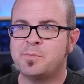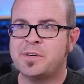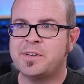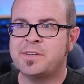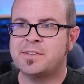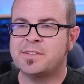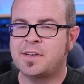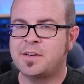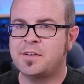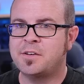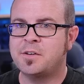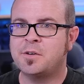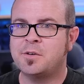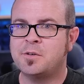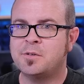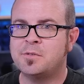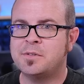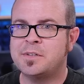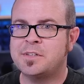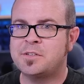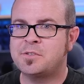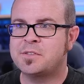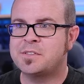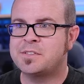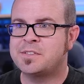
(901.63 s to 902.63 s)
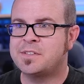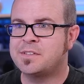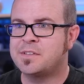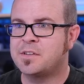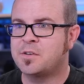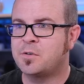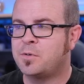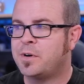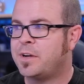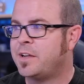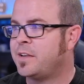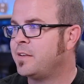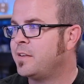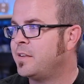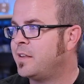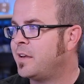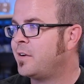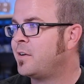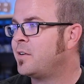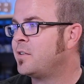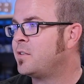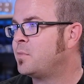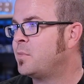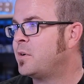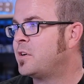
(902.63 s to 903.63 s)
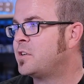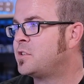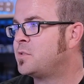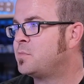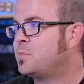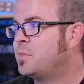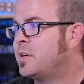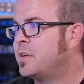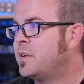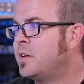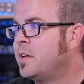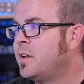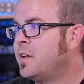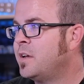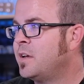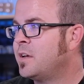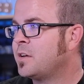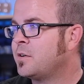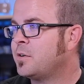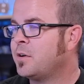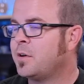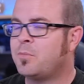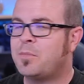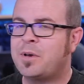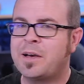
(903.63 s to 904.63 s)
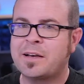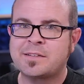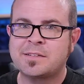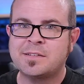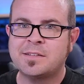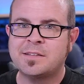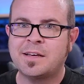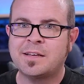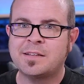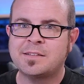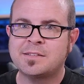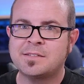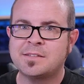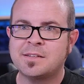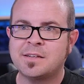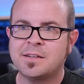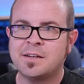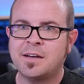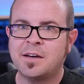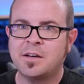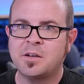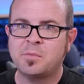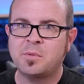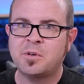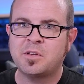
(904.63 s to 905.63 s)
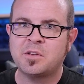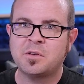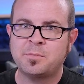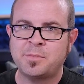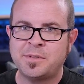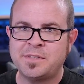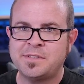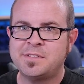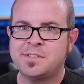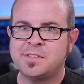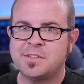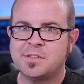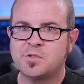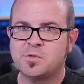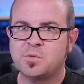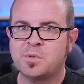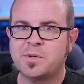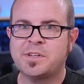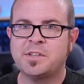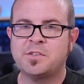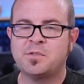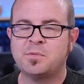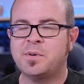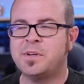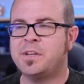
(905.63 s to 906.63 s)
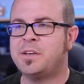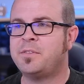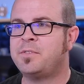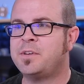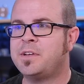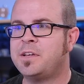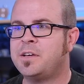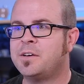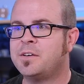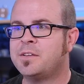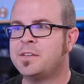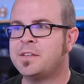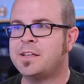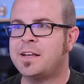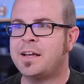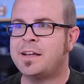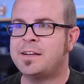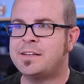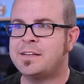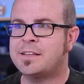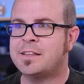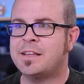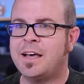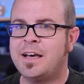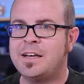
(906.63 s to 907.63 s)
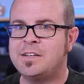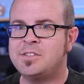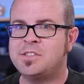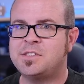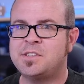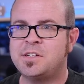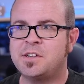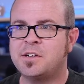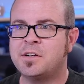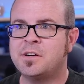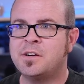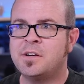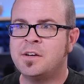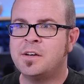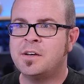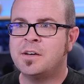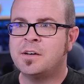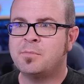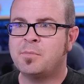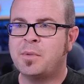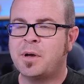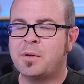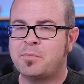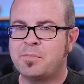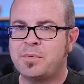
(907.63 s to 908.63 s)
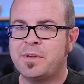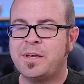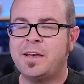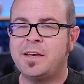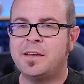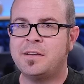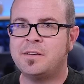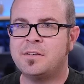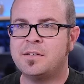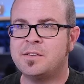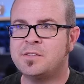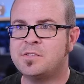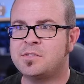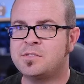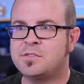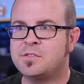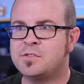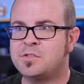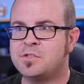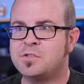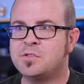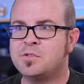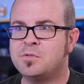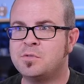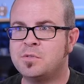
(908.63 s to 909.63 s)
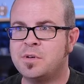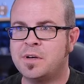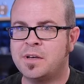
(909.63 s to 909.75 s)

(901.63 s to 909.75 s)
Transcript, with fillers: because I know interest isn't quite there as much. But going back to that how to build a PC in 2020 video that I did last year, my plan is to do